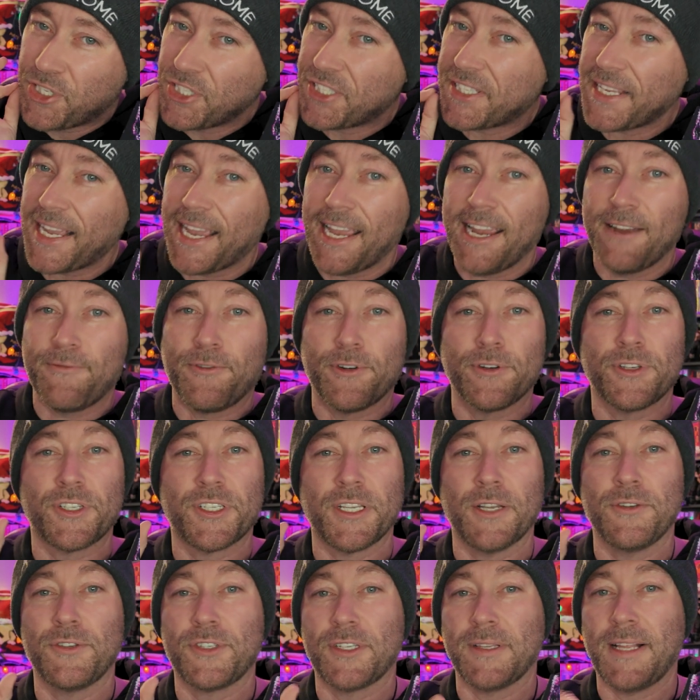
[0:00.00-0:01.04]
ever
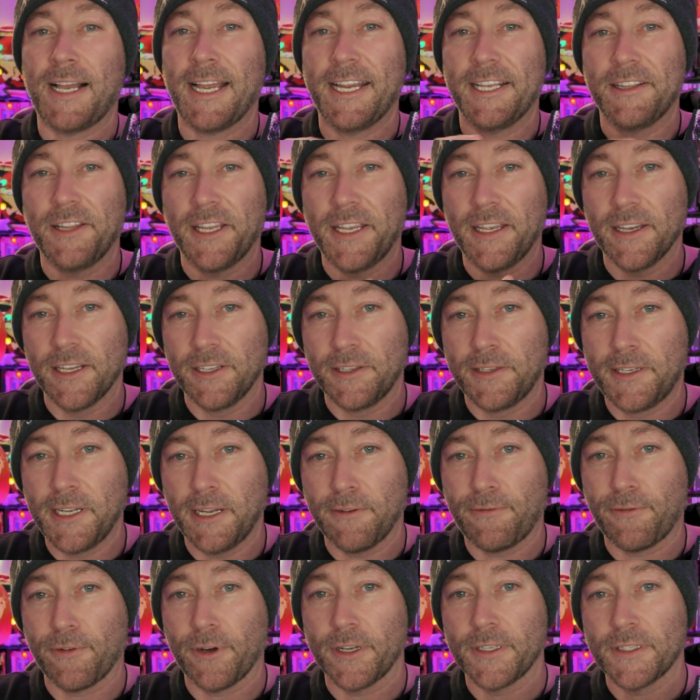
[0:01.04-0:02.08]
so slightly a
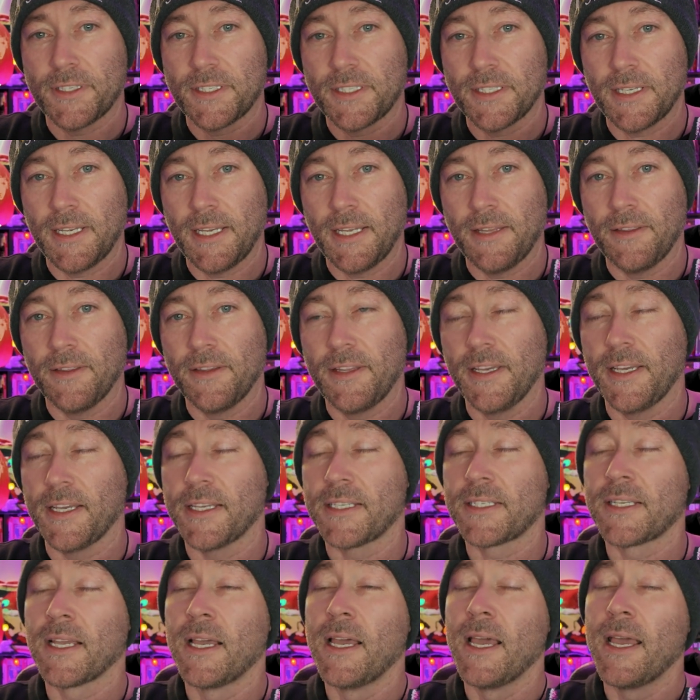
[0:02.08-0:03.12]
difference in
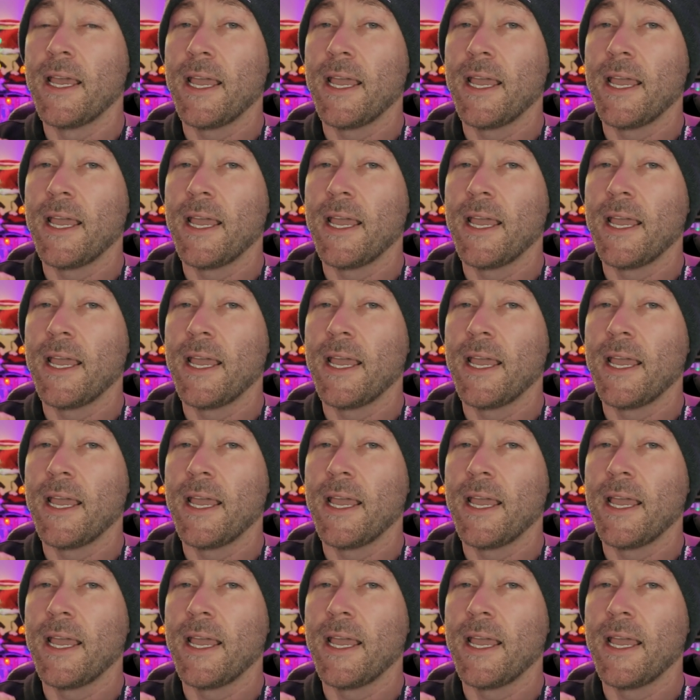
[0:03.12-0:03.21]
this.